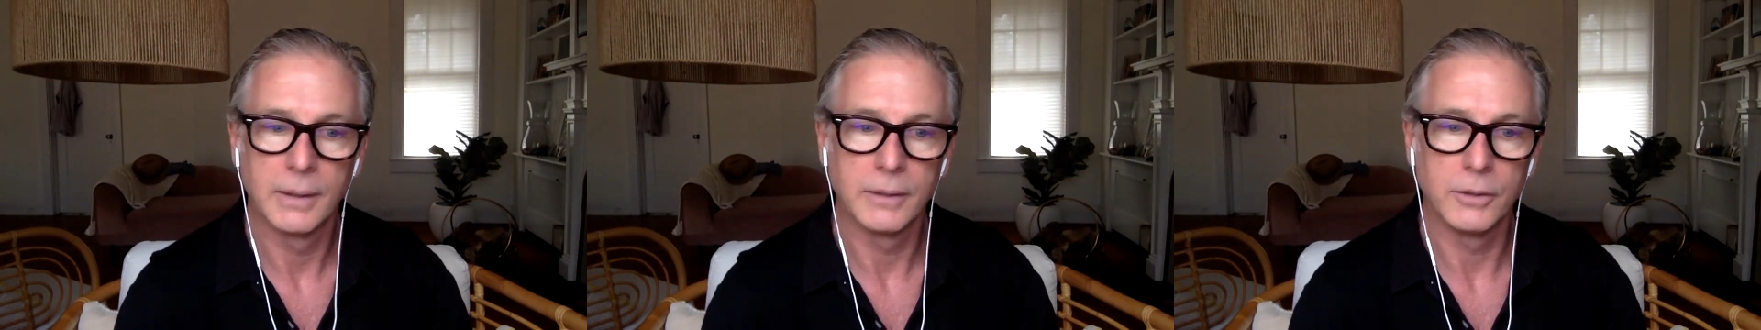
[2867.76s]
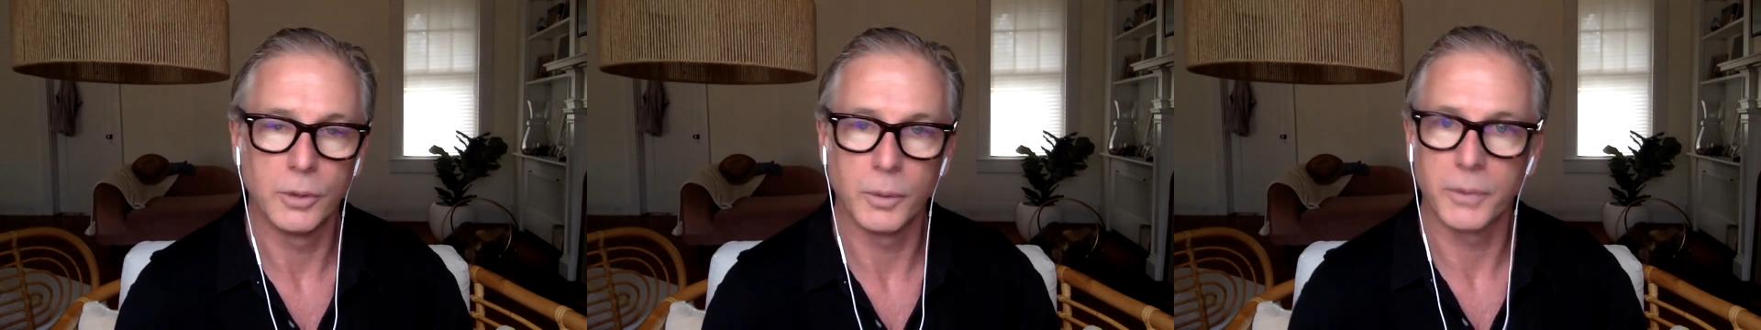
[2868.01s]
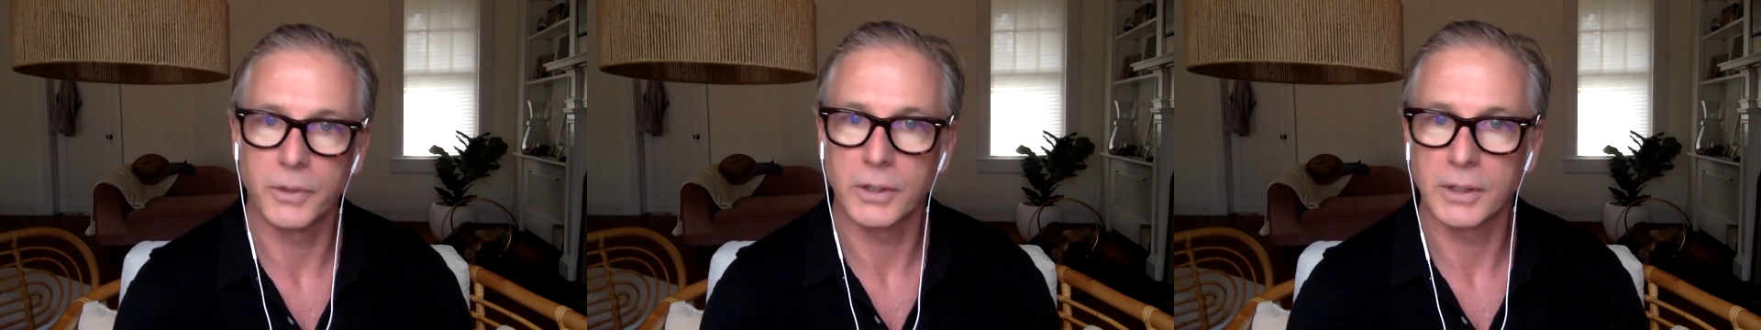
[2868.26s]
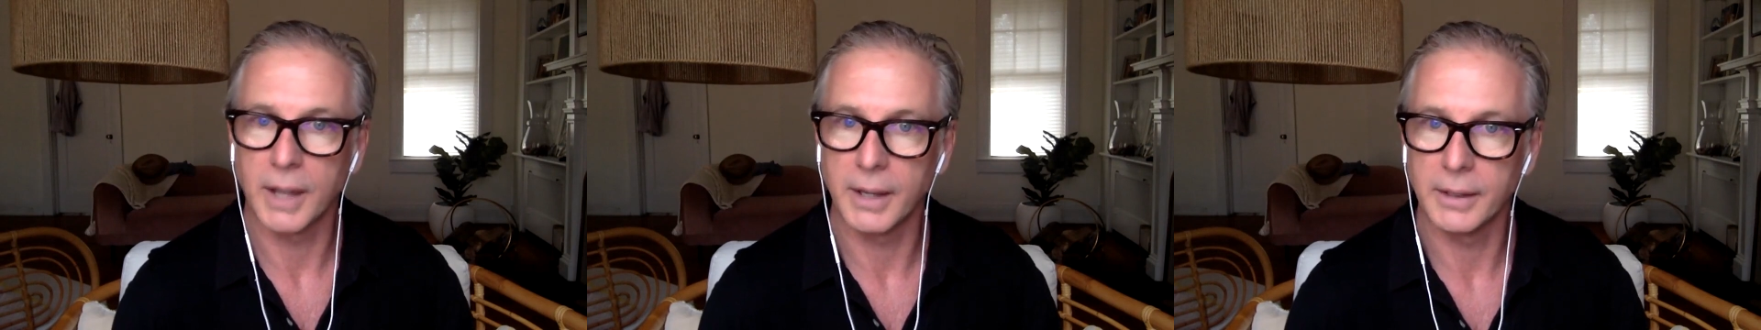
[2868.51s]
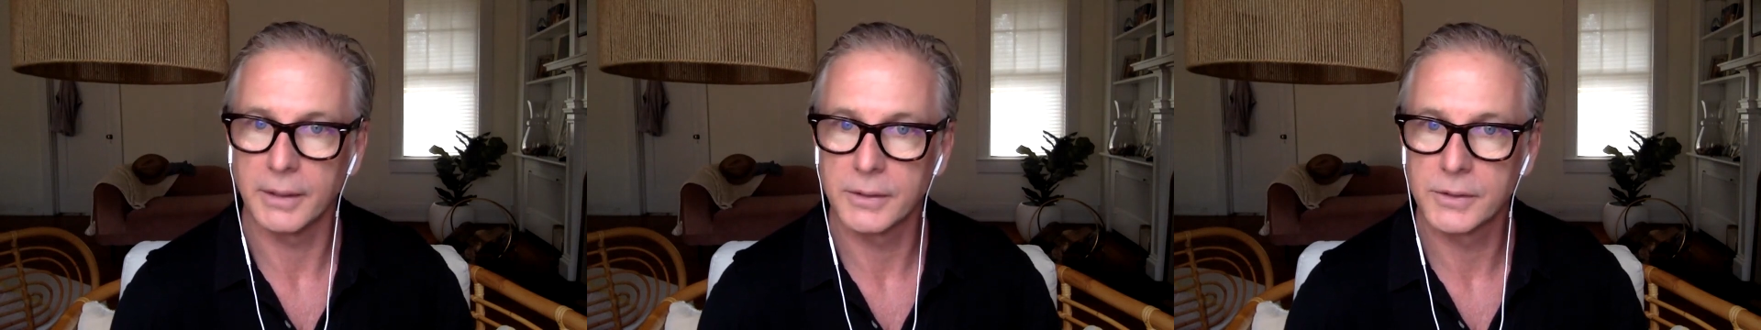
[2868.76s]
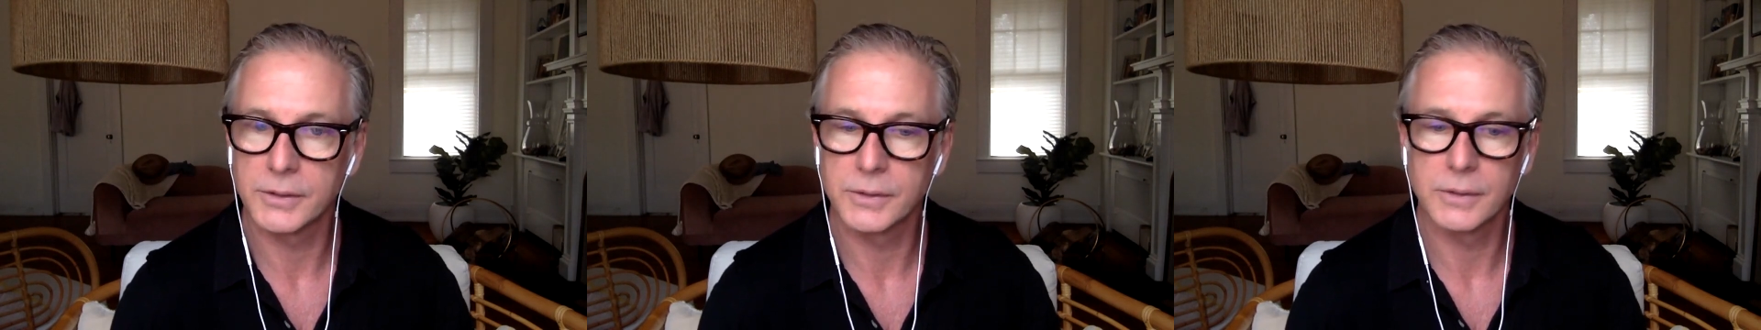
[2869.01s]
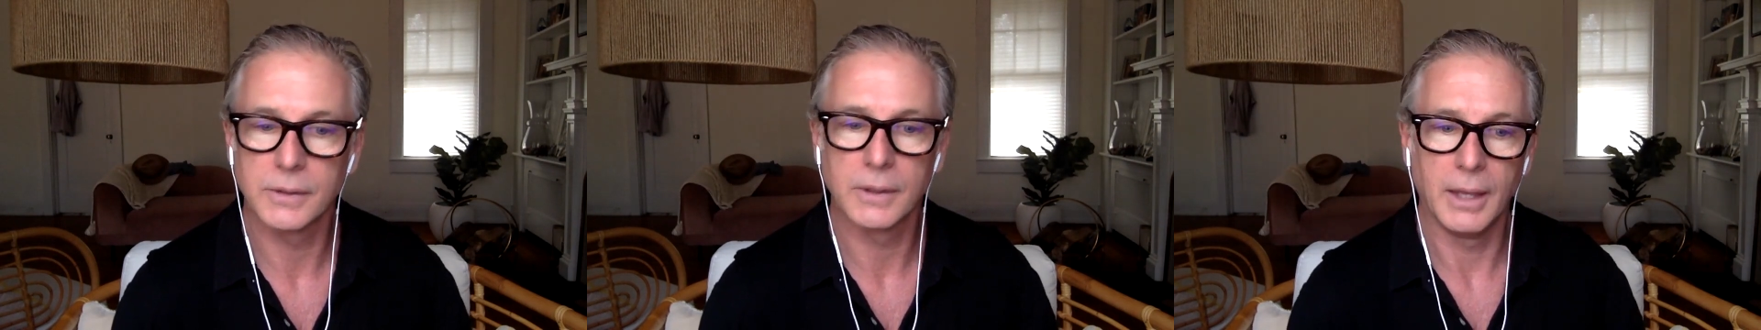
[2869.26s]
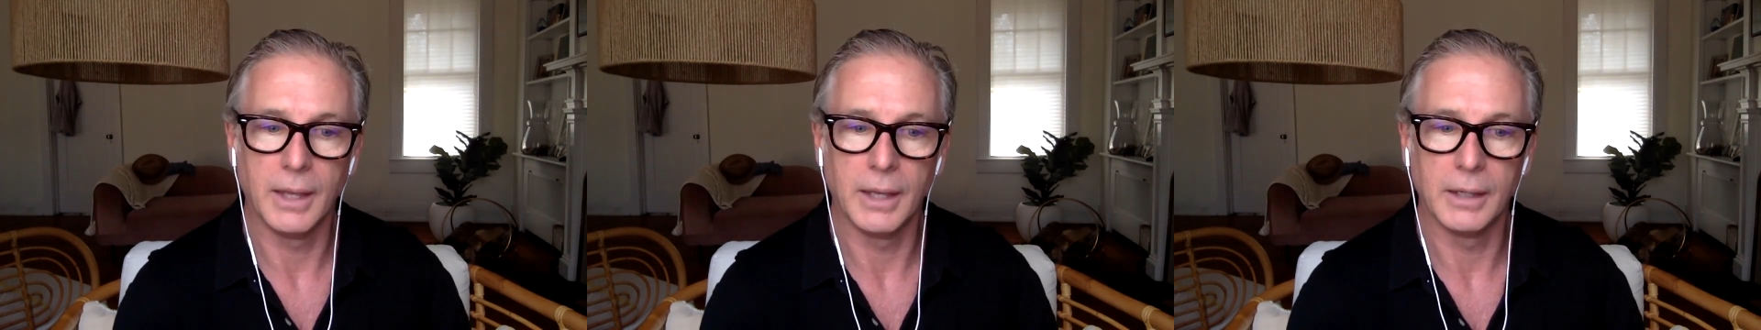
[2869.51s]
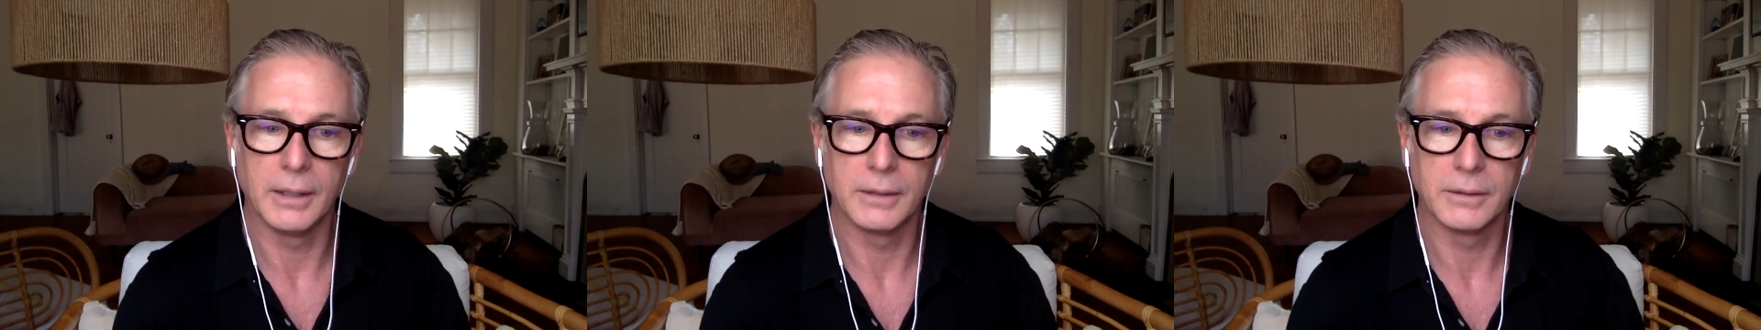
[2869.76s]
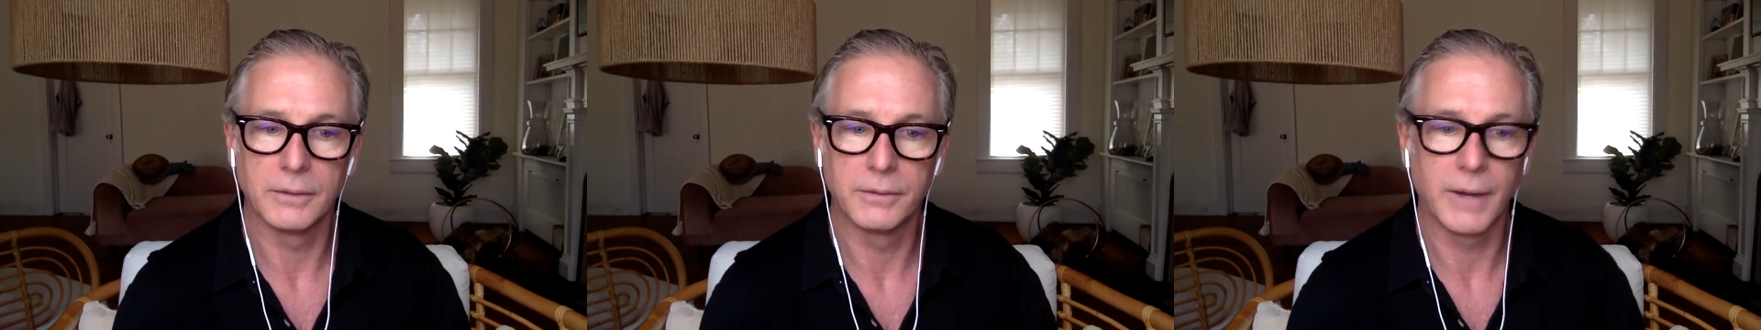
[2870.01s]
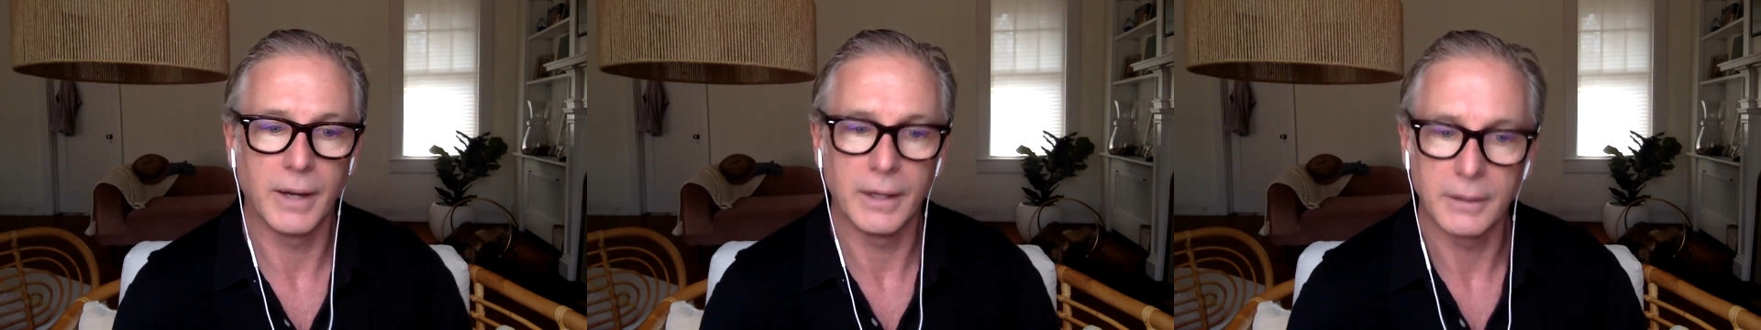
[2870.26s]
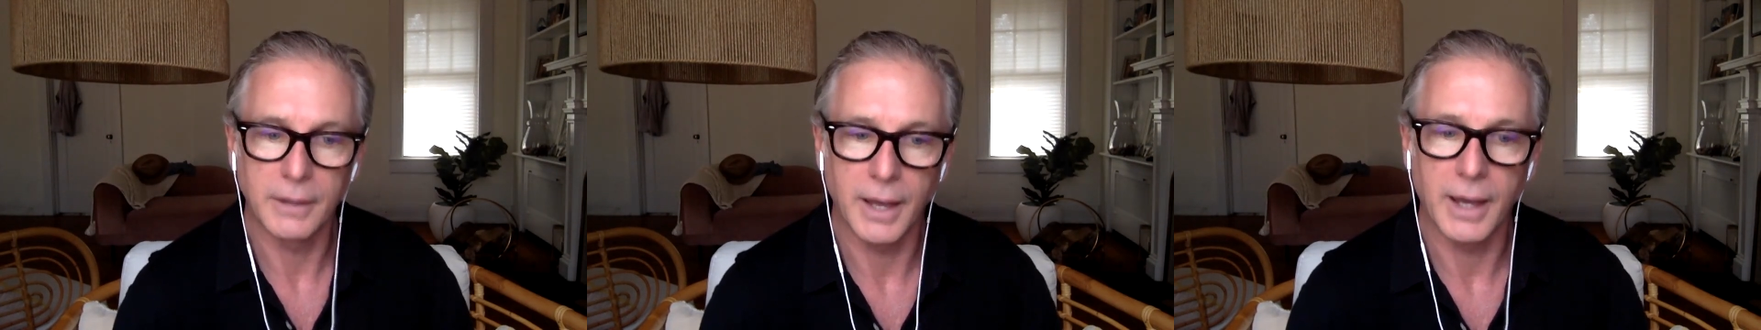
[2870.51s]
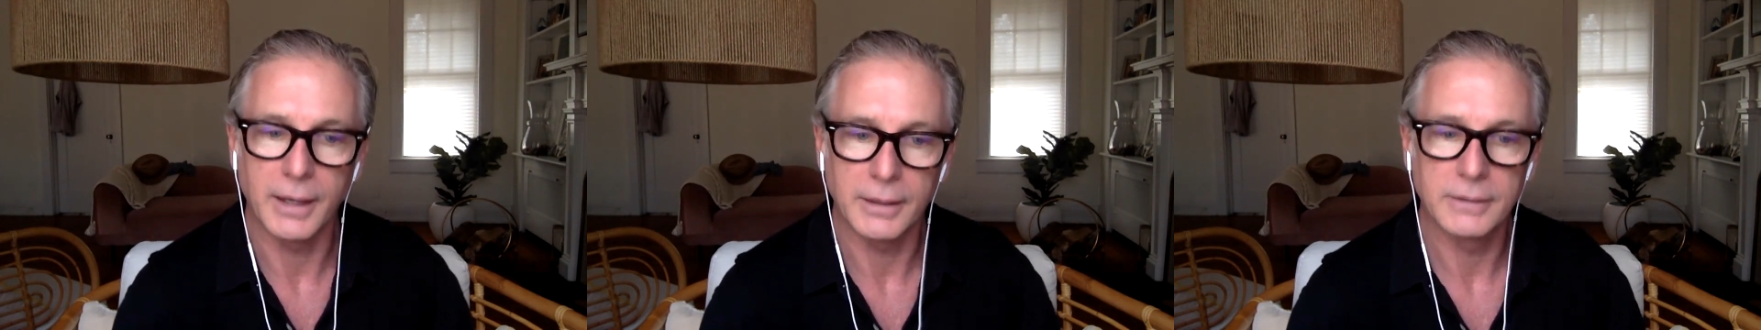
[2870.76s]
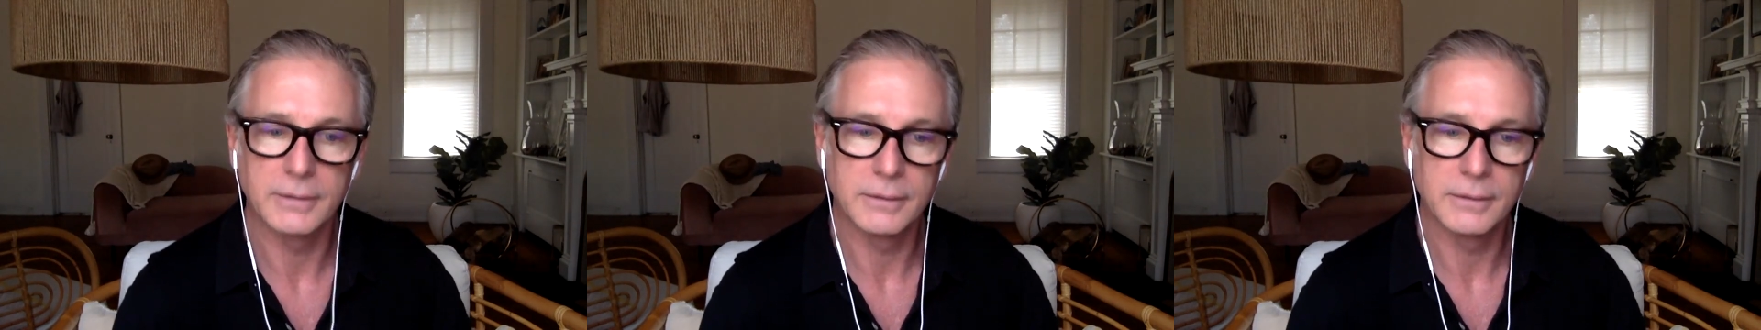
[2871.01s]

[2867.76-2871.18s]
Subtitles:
do it with your clients, and find that